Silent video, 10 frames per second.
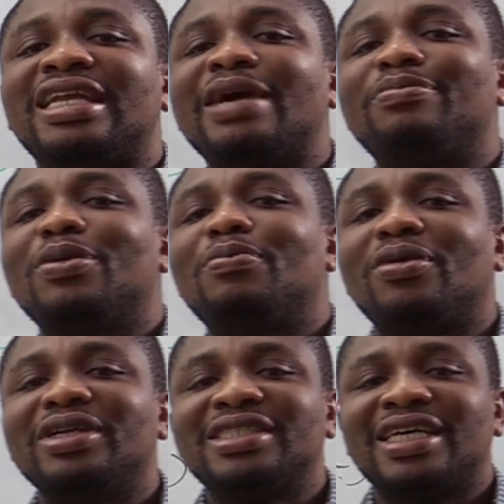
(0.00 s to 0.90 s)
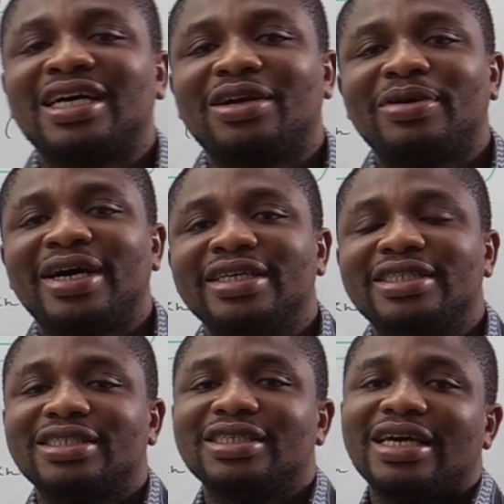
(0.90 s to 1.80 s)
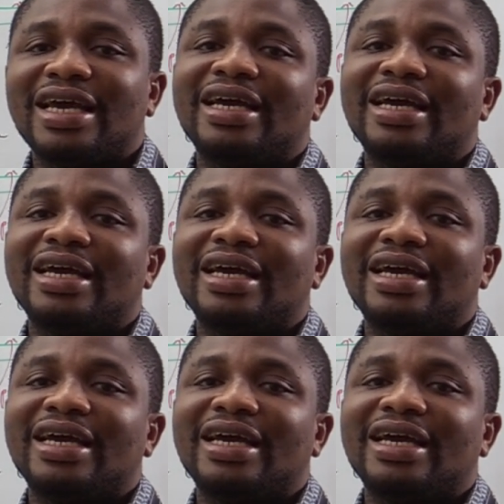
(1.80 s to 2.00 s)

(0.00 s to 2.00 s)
the lipopolysaccharides